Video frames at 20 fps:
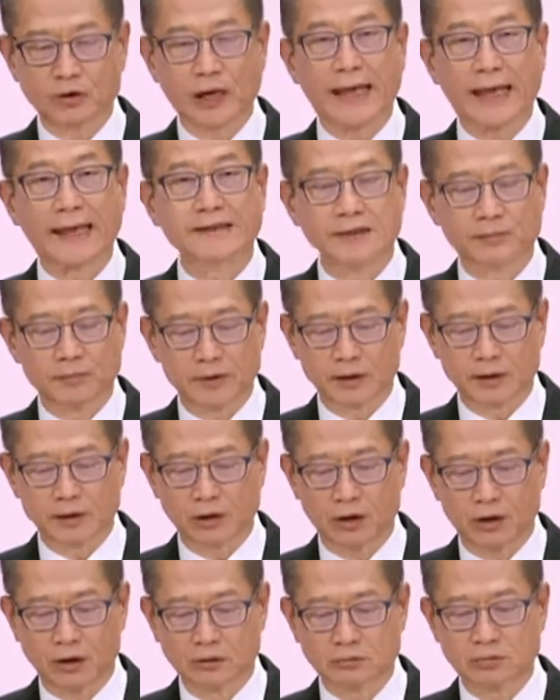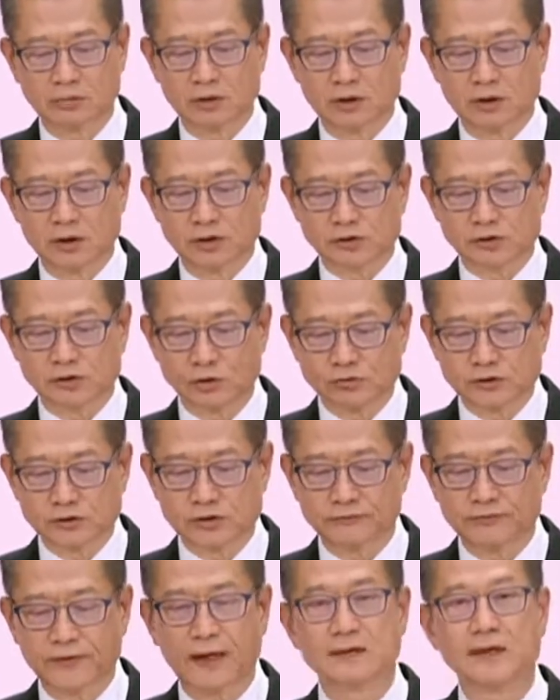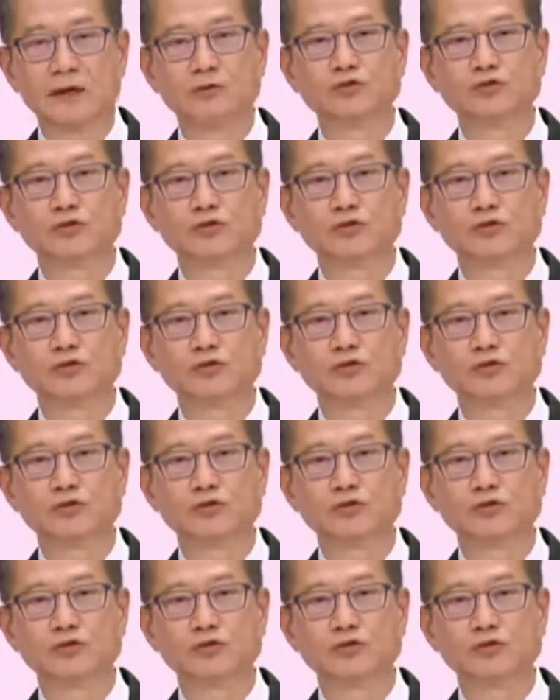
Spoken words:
and enhance efficiency and promote innovation.